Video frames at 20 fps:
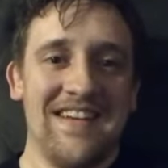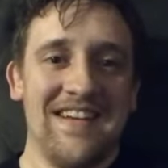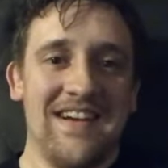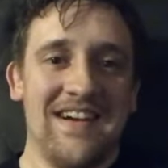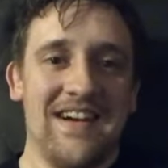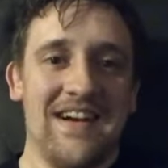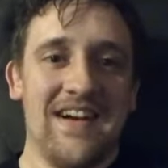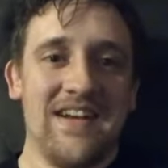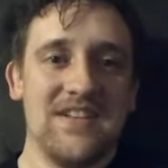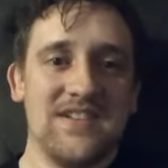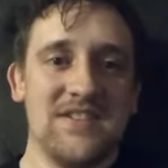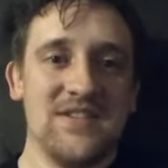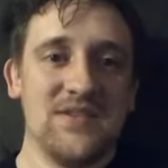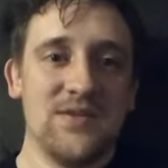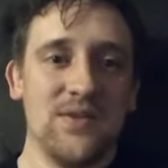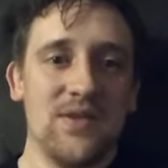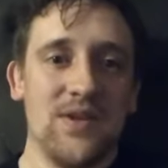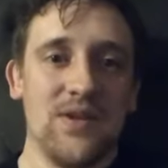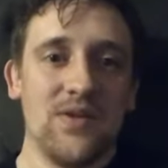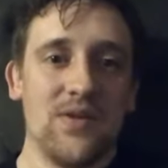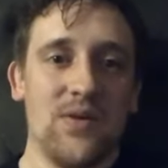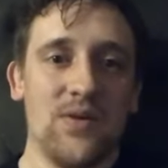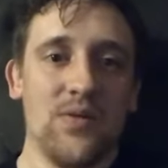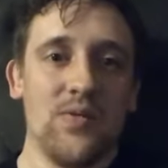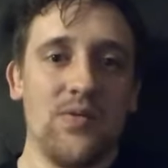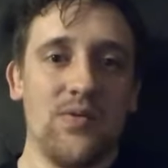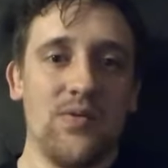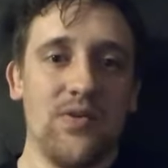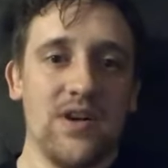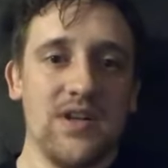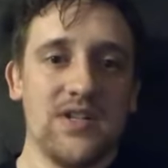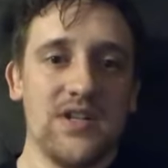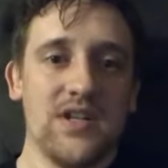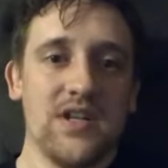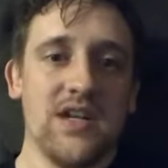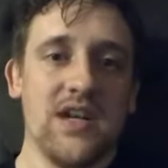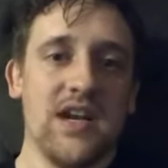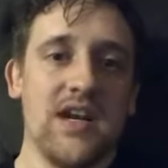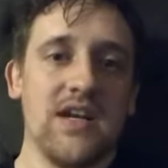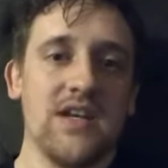hot, soothing, cold, refreshing.
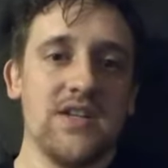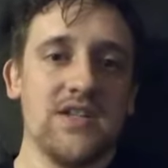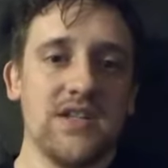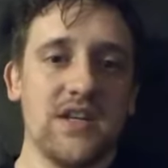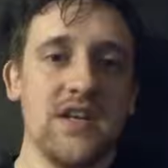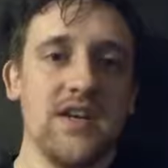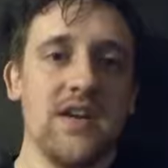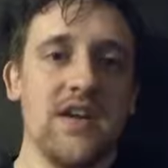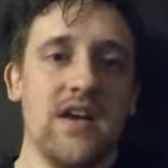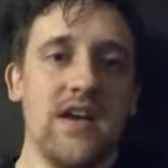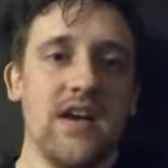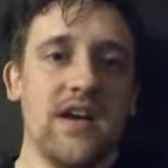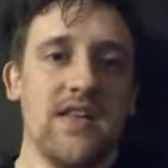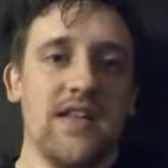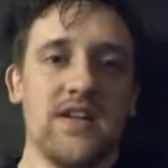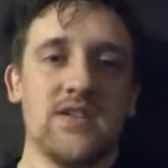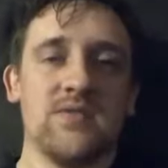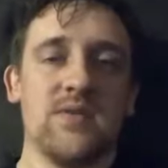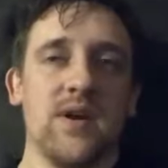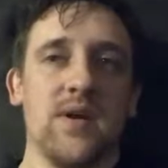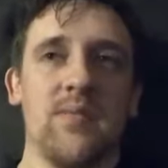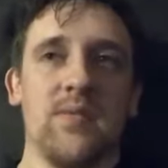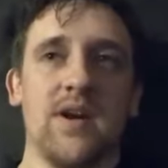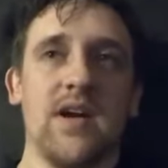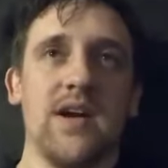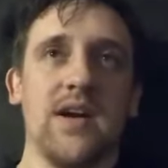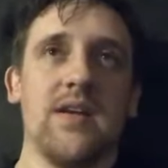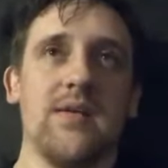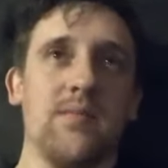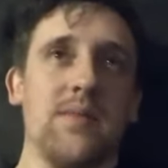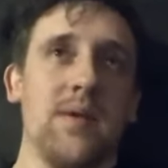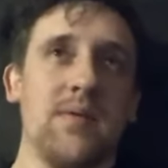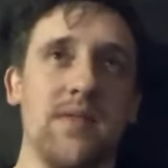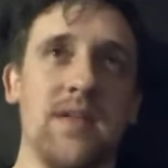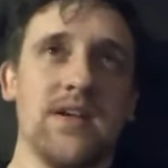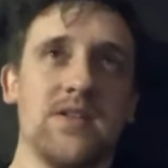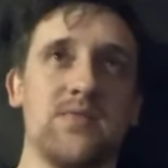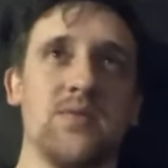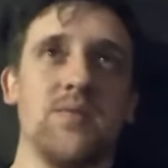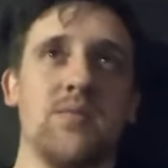Yeah, you see, and that's why I'm like, maybe
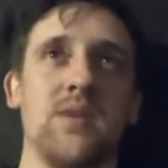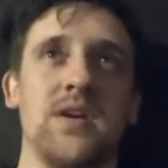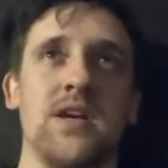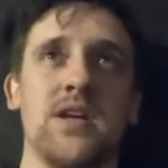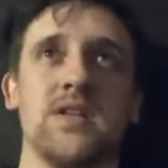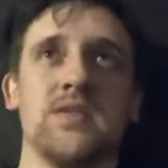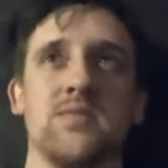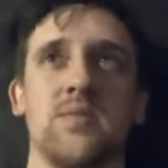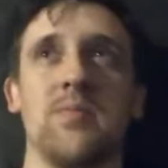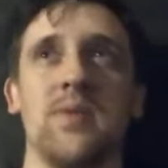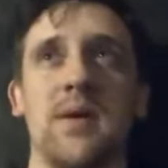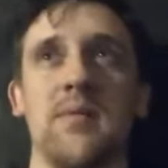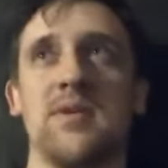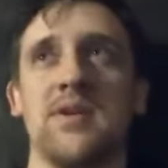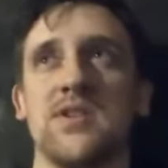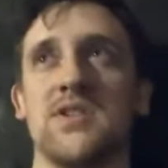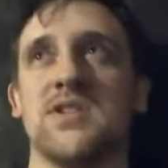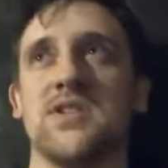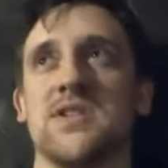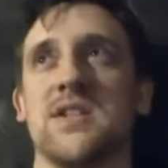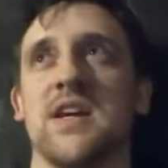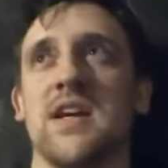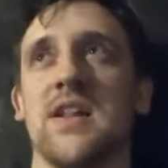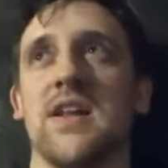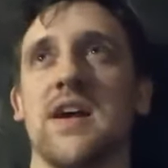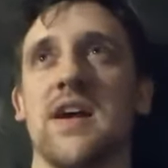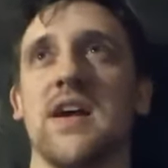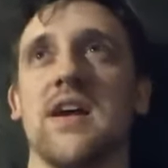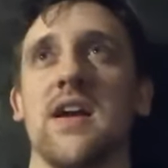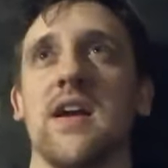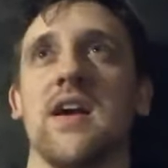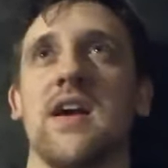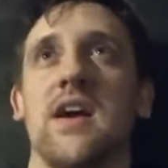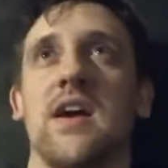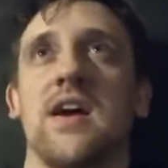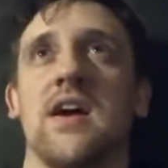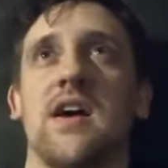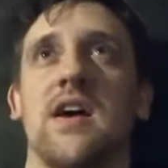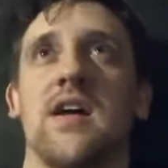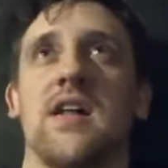that's what it means, but maybe it's just saying like,
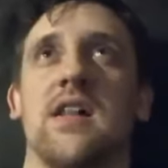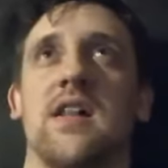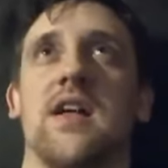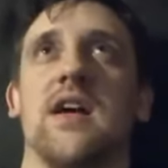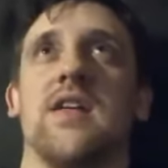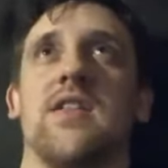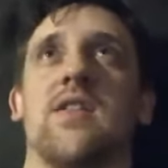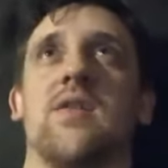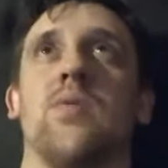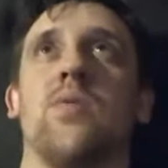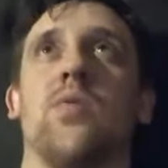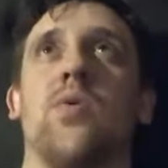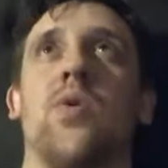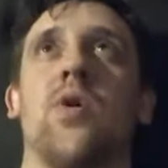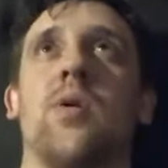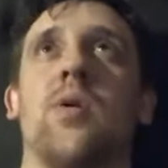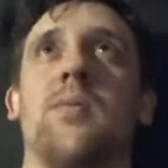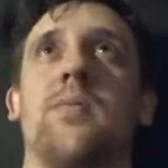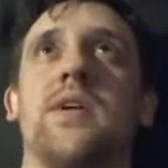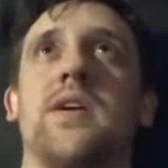like the warmth